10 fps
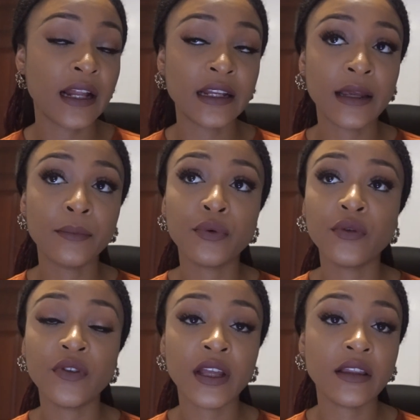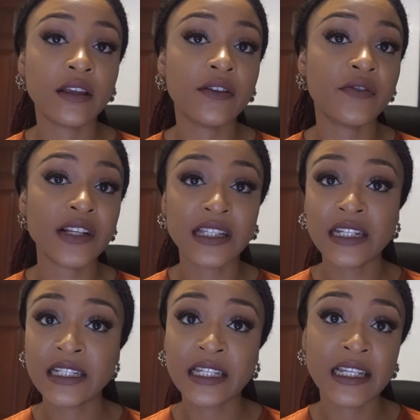improving the
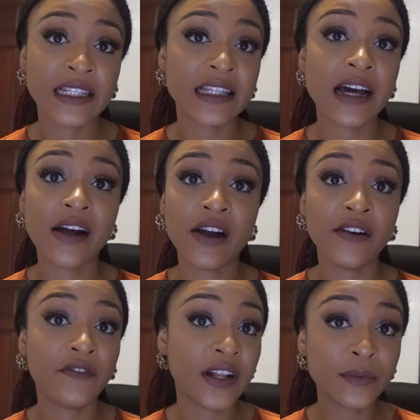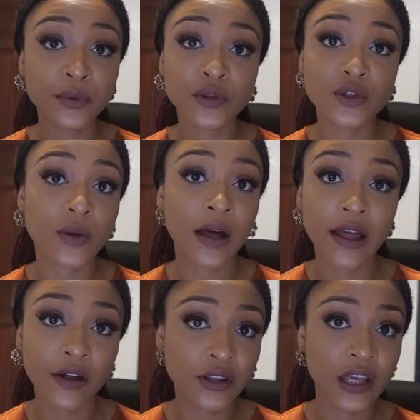facilities that are available to our
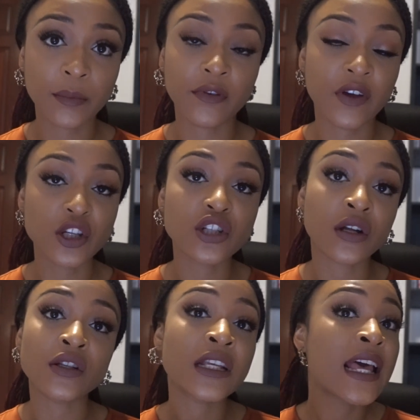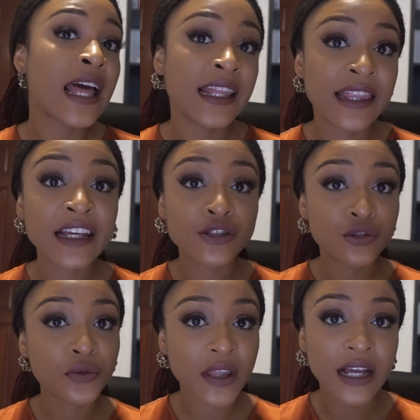healthcare professionals, then
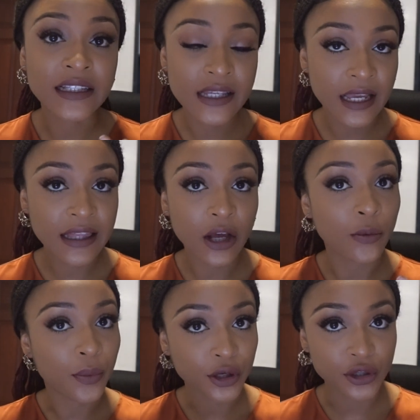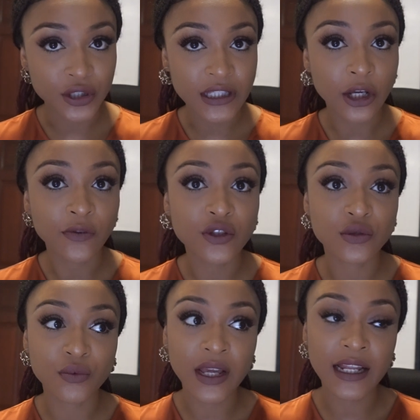do that. Take that upon yourself
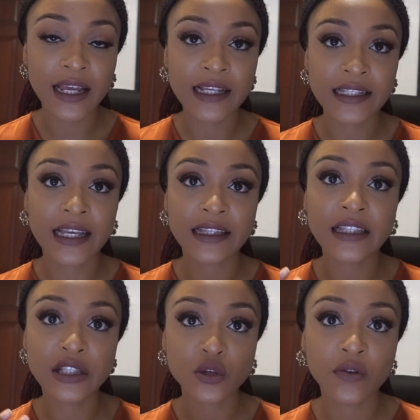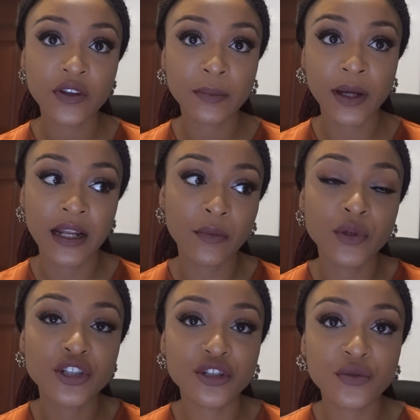to realize this COVID pandemic,
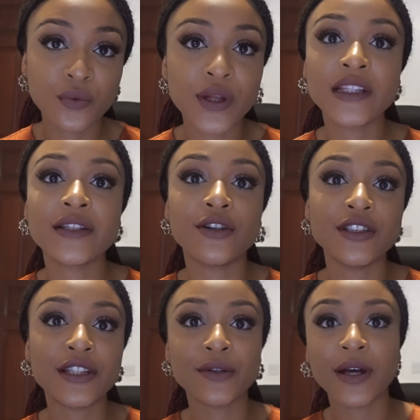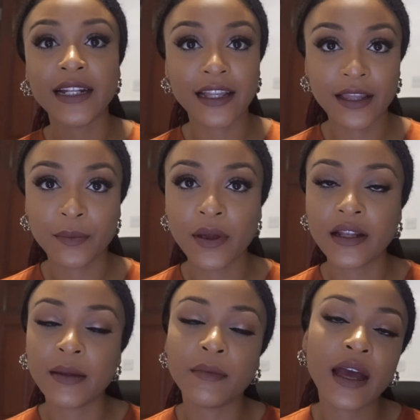we shouldn't wait until another
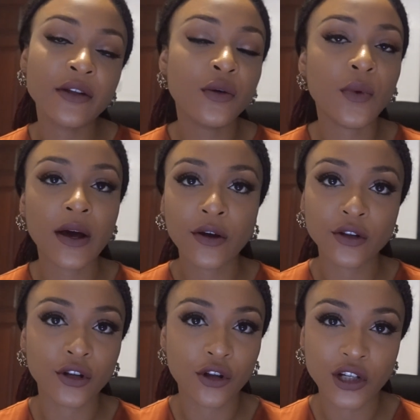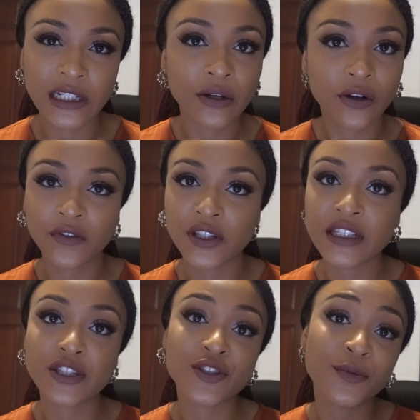pandemic. I know we're all on lockdown,
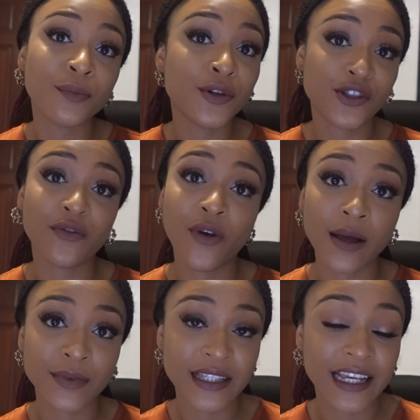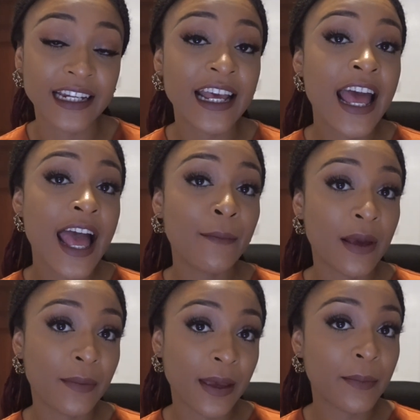obviously, so most of what I'm saying
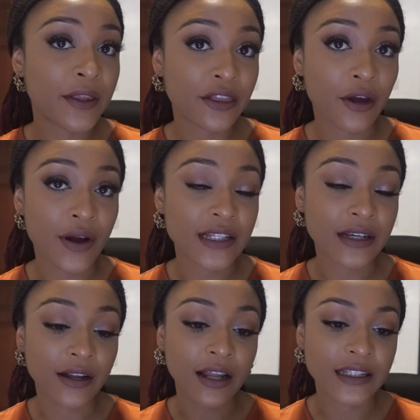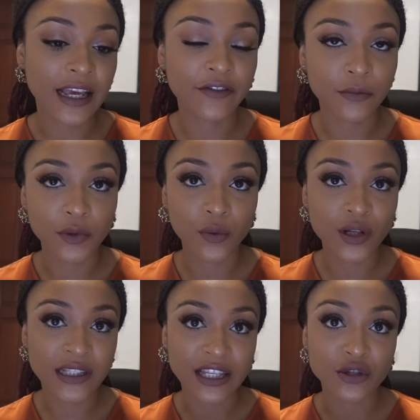may be a bit theoretical, aside from the
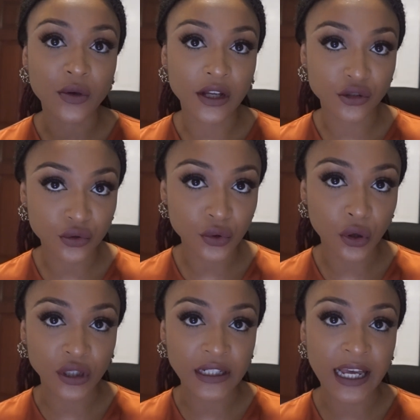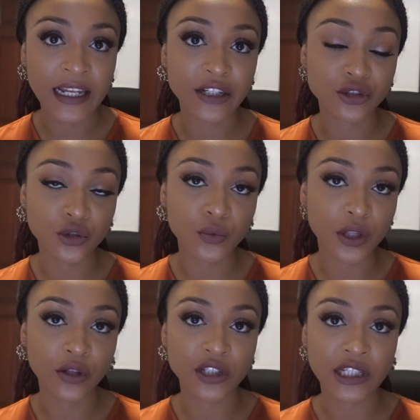ones that you can do online and do
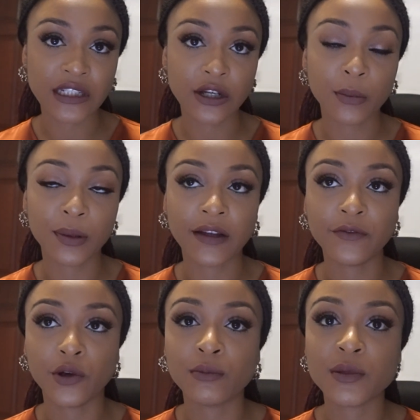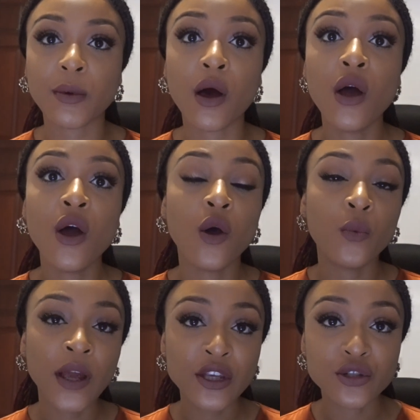with your digital platforms. But
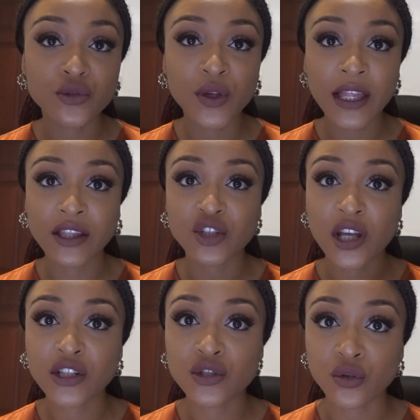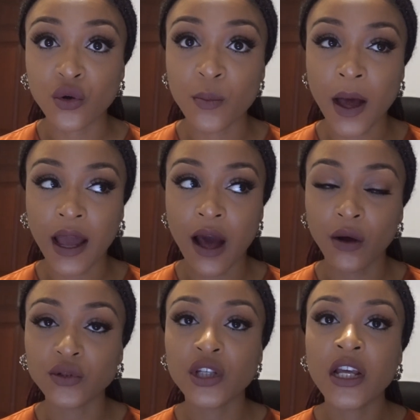when you do get the chance to go back
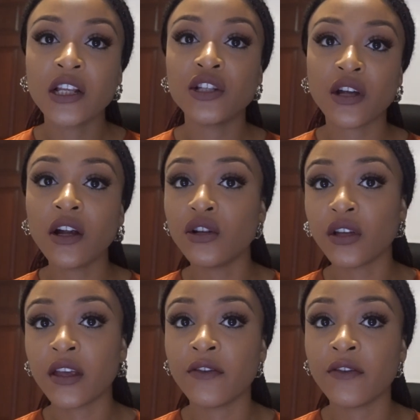out, start looking